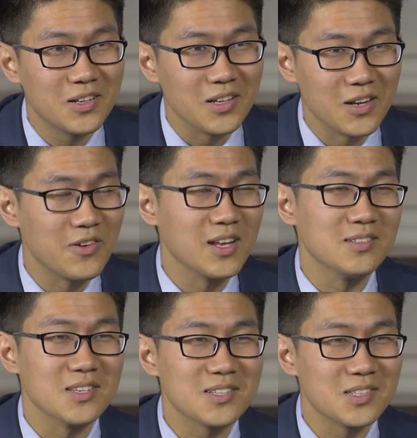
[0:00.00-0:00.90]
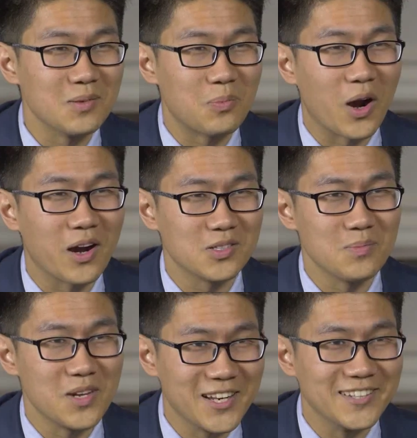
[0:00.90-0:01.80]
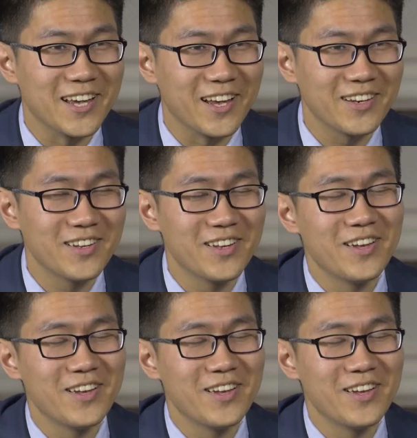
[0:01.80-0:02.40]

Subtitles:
even existed prior to meeting Dan.